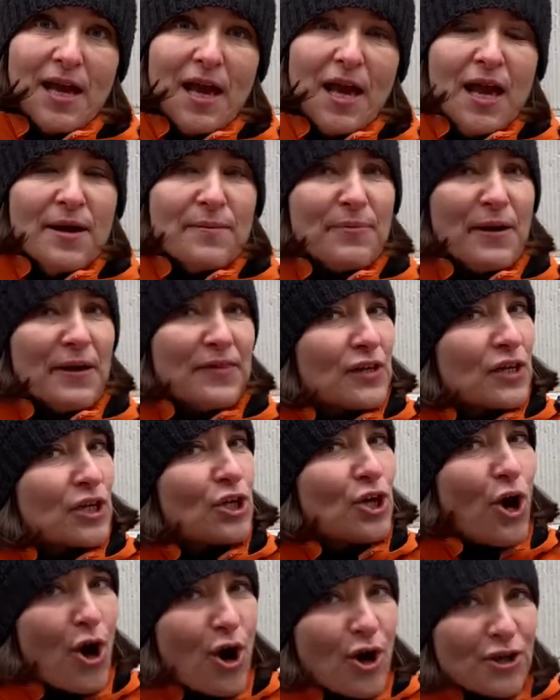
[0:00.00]
But the
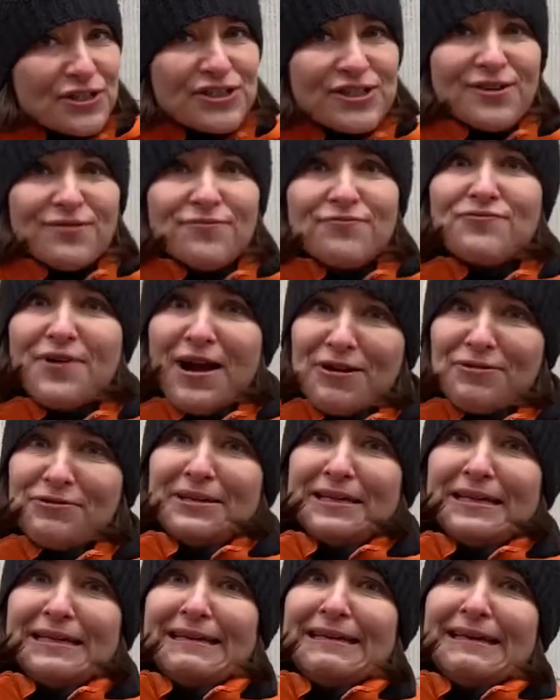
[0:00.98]
court
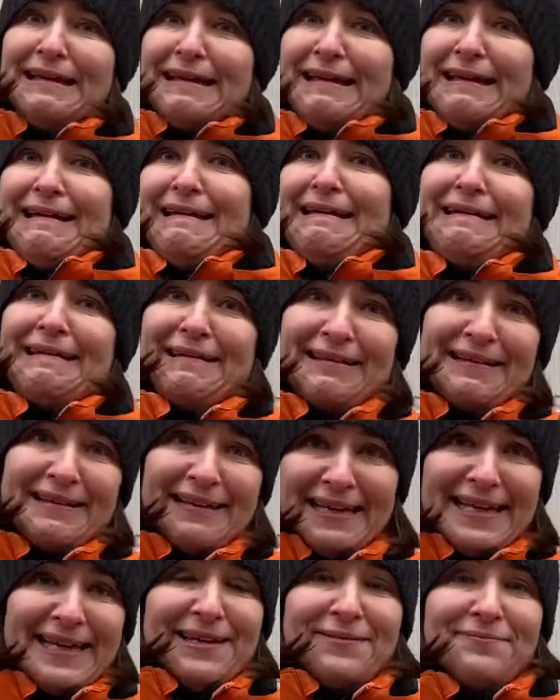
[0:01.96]
surrounding
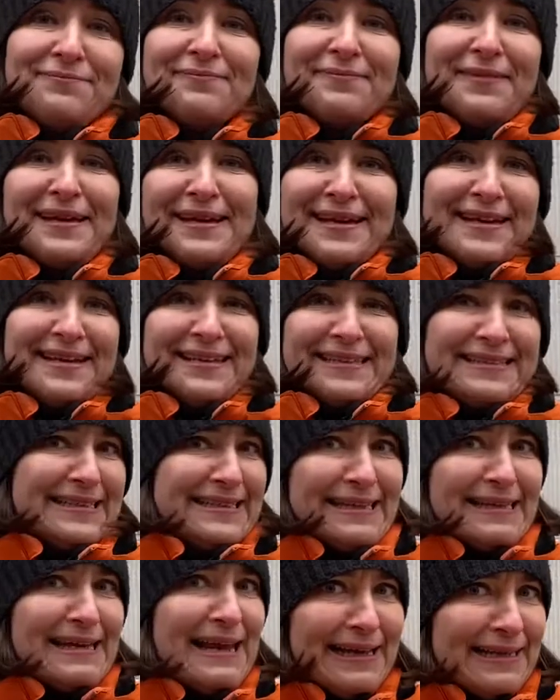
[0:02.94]
him didn't
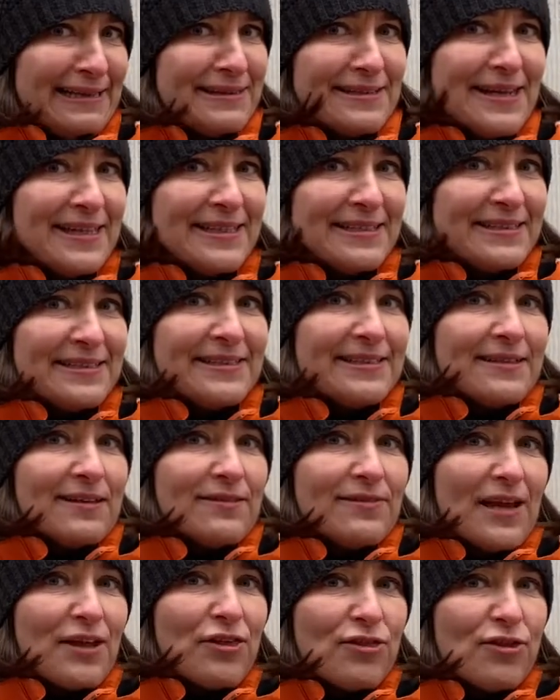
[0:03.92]
like the idea. They
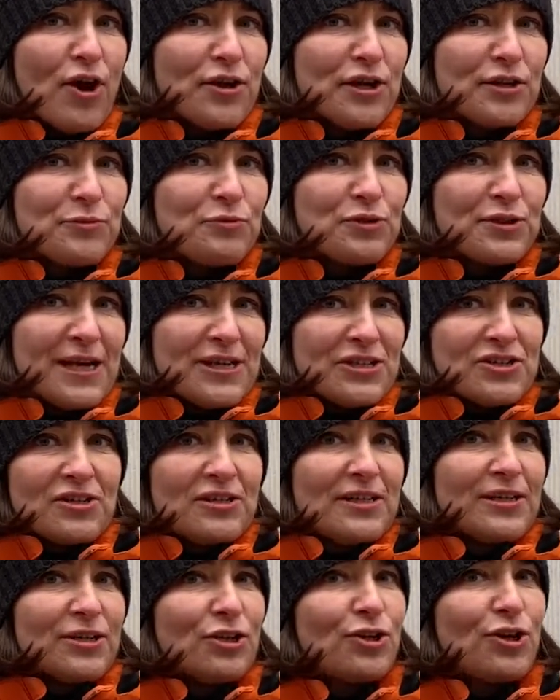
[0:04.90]
thought it would actually
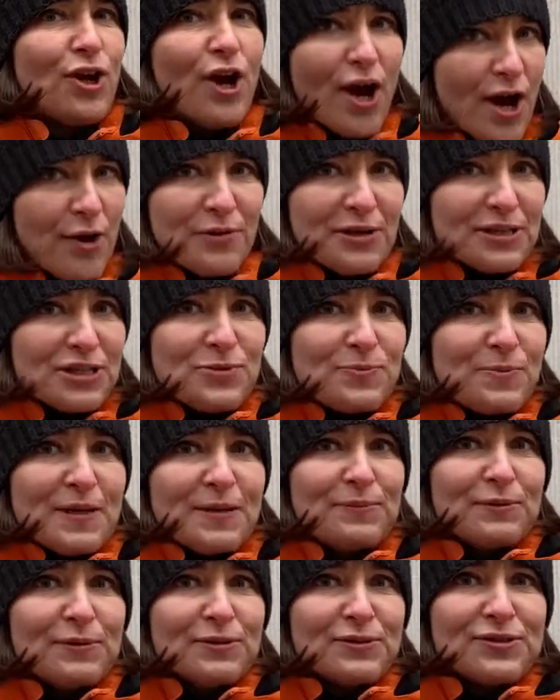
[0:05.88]
encourage
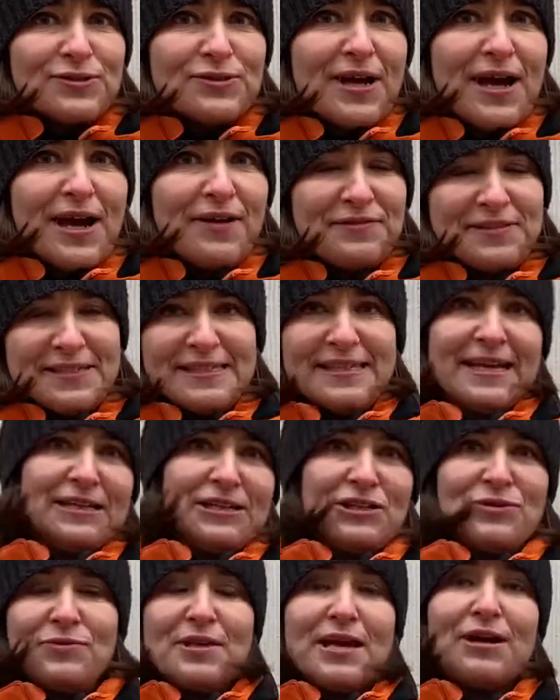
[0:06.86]
people to have sex
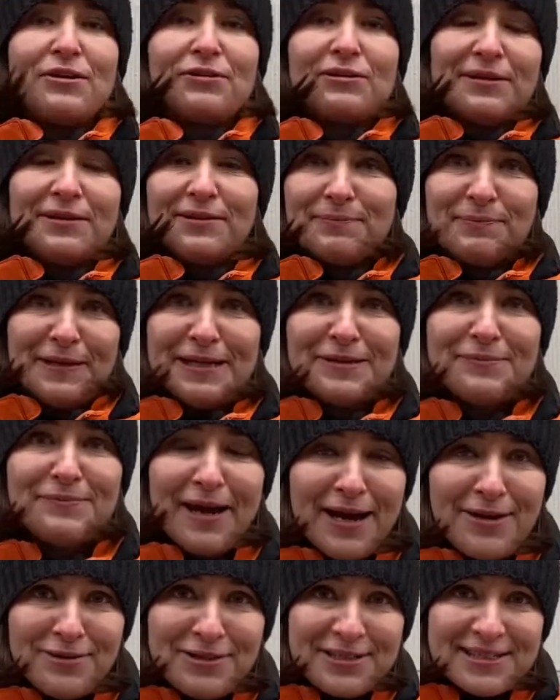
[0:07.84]
without being
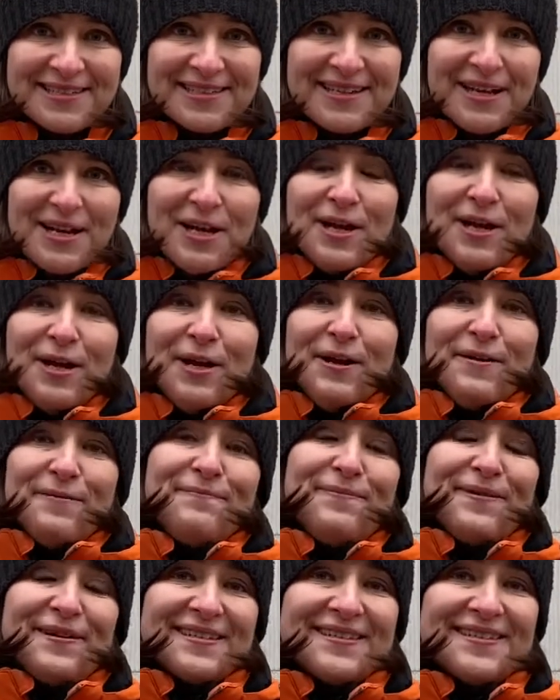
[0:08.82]
married.
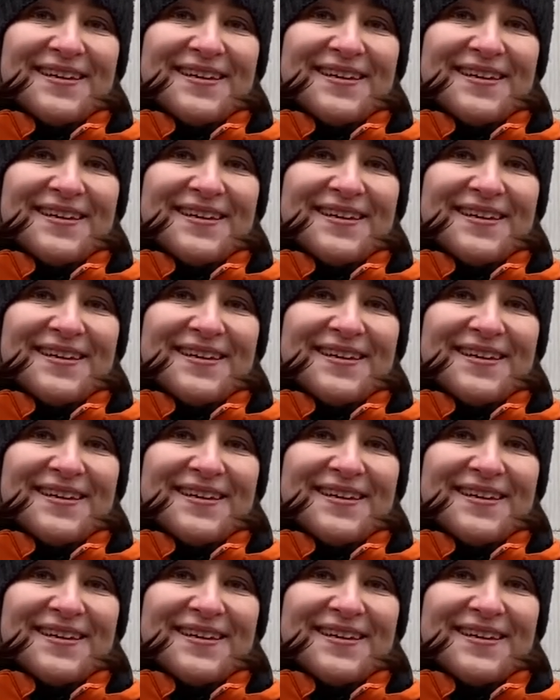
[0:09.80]
But